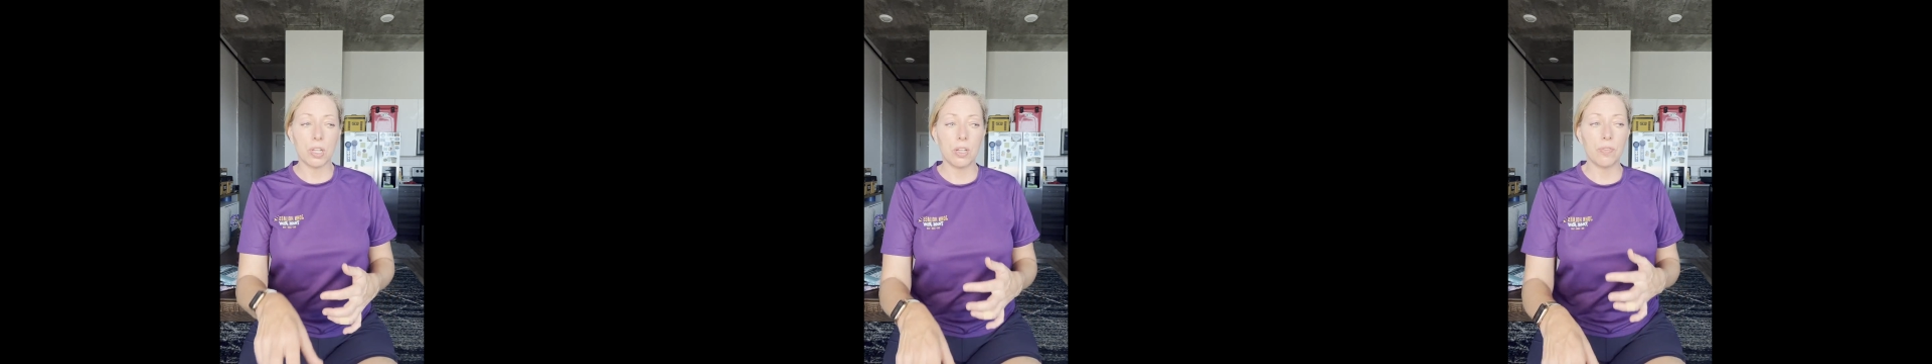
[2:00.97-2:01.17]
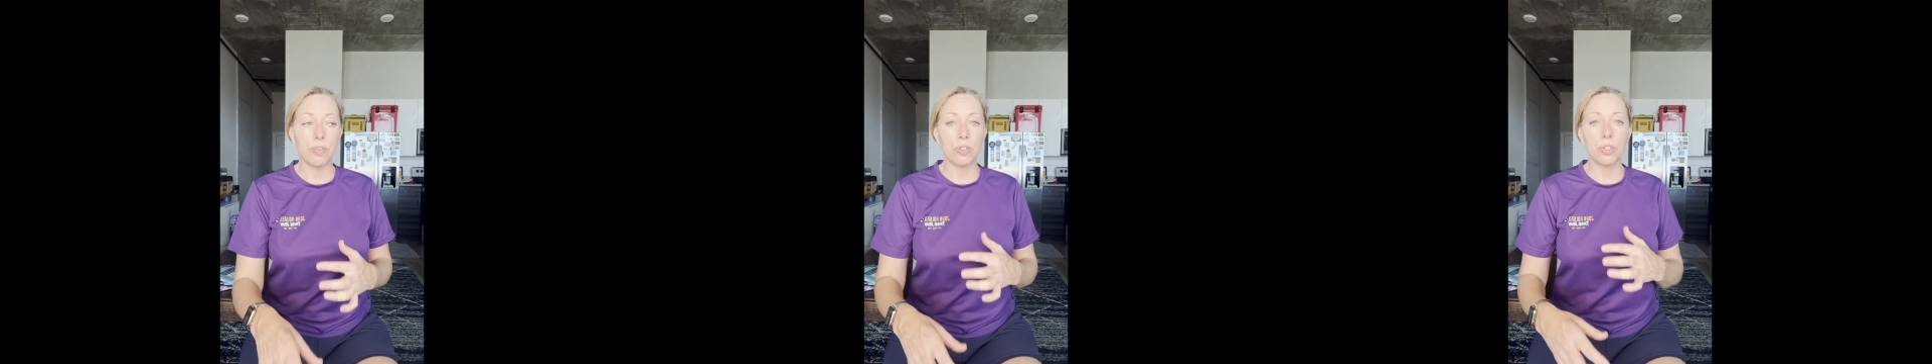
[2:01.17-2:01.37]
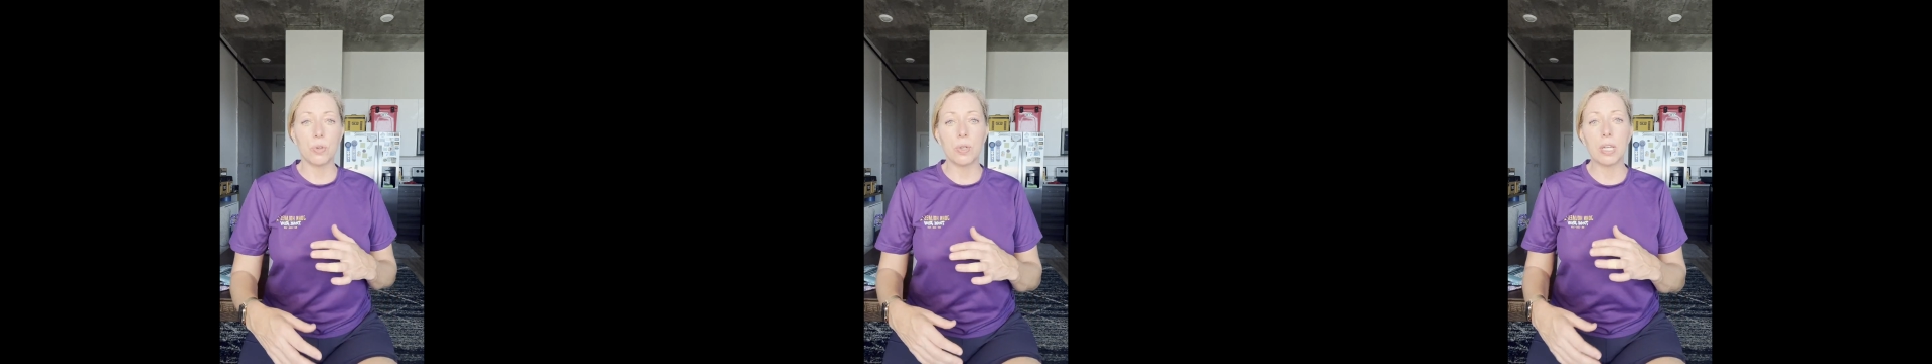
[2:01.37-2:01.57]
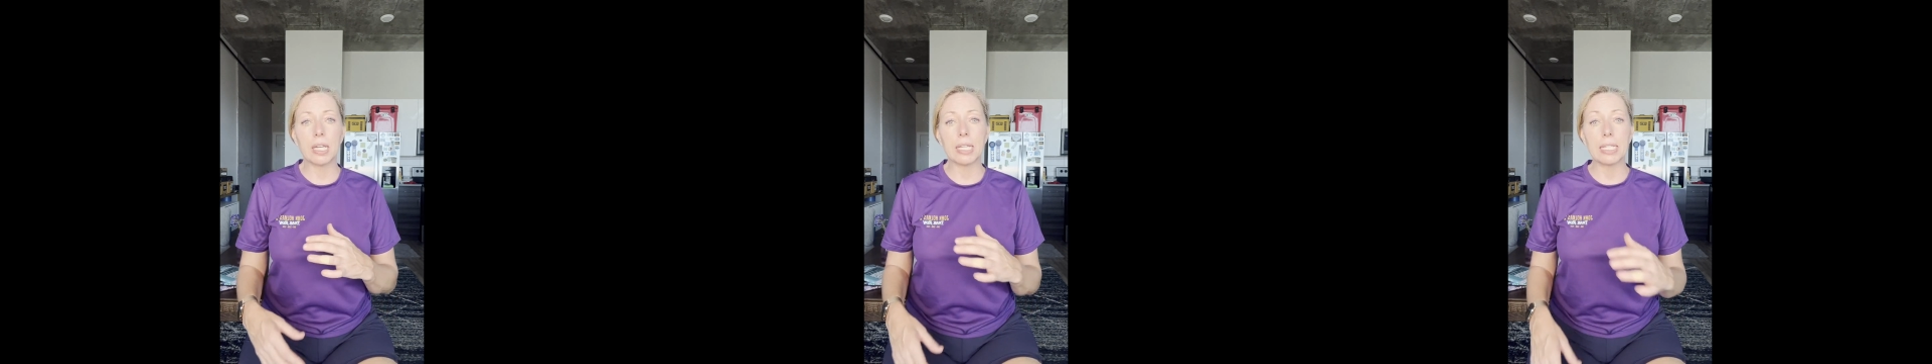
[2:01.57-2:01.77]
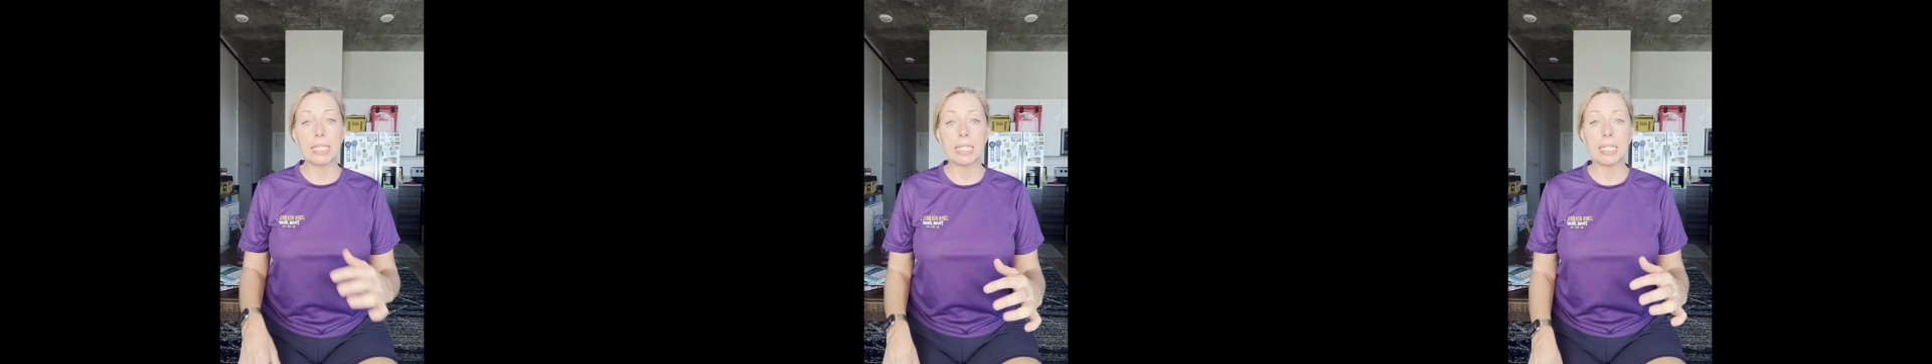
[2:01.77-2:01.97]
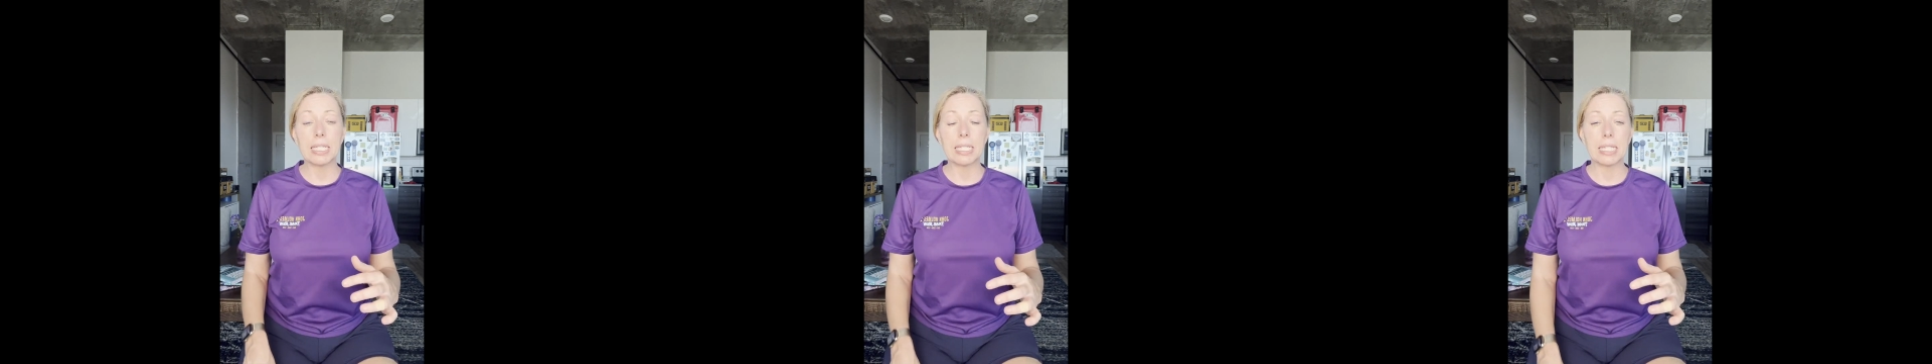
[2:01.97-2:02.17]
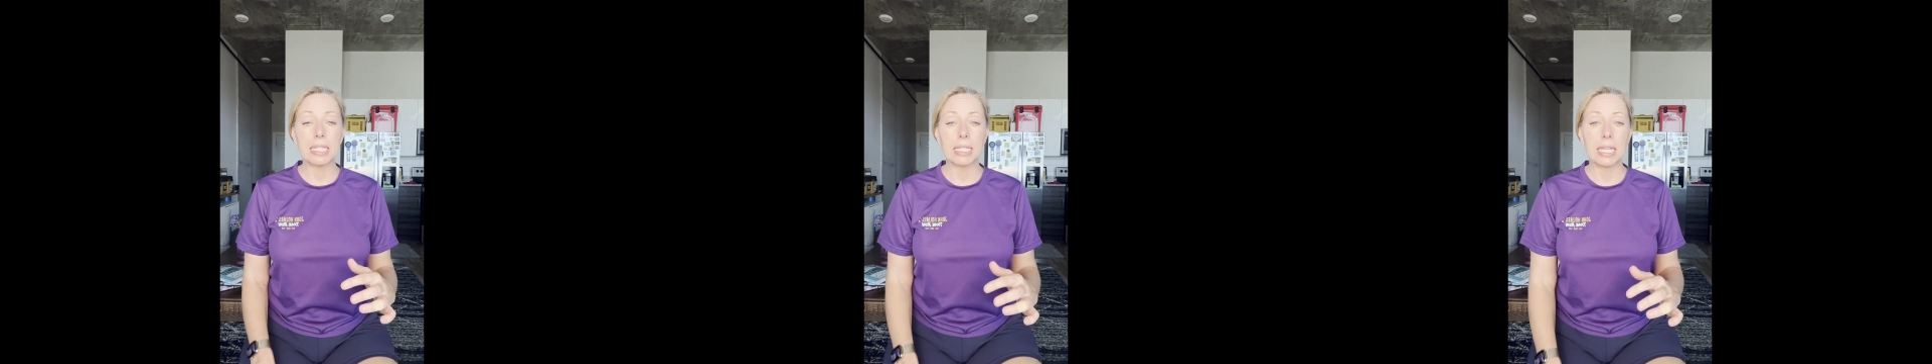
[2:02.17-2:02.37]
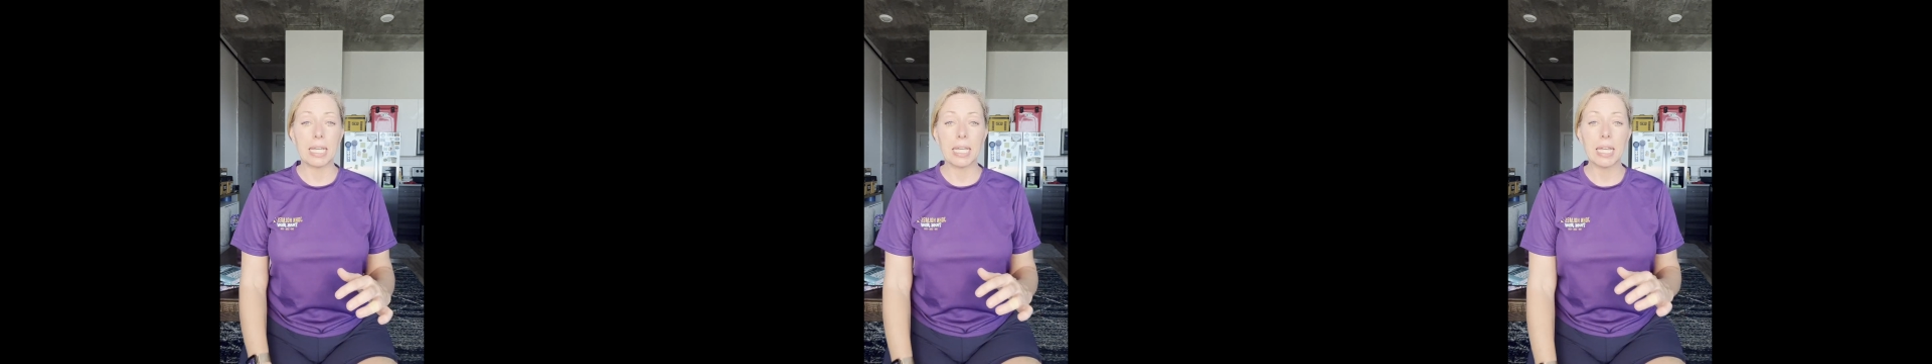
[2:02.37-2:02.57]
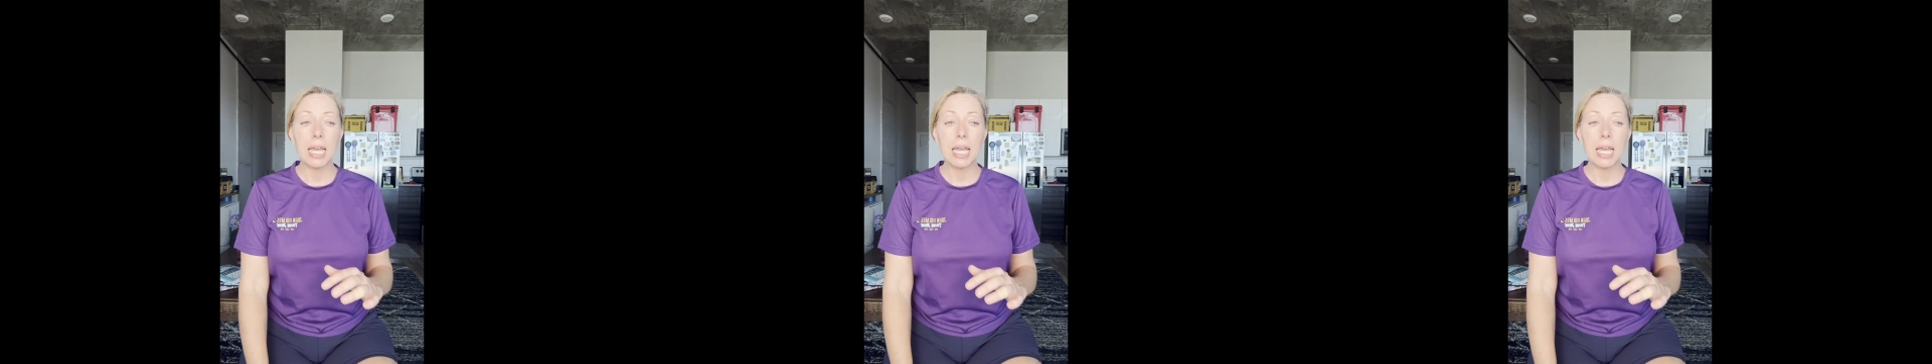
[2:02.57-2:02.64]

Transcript: and if you're doing it consistently,